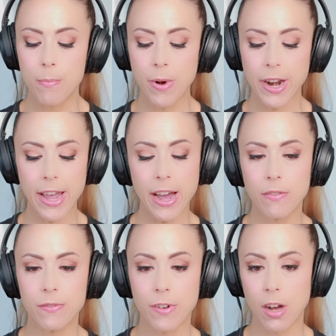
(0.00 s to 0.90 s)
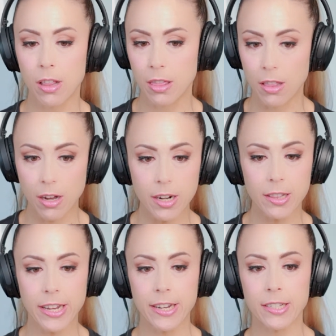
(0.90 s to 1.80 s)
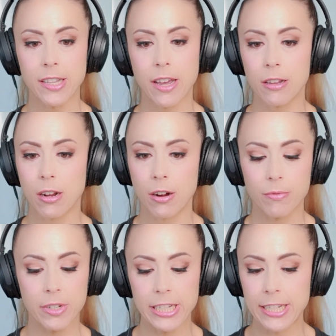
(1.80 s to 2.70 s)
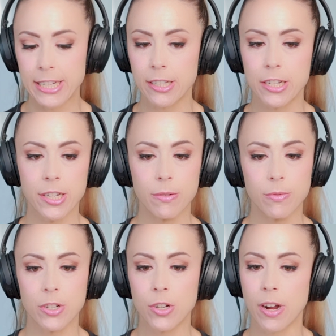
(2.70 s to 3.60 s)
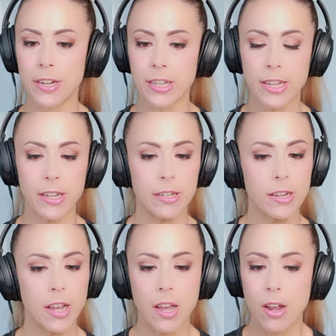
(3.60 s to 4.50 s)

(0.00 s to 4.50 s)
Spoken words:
but I have a lot of ladies that are really diligent with trying to eat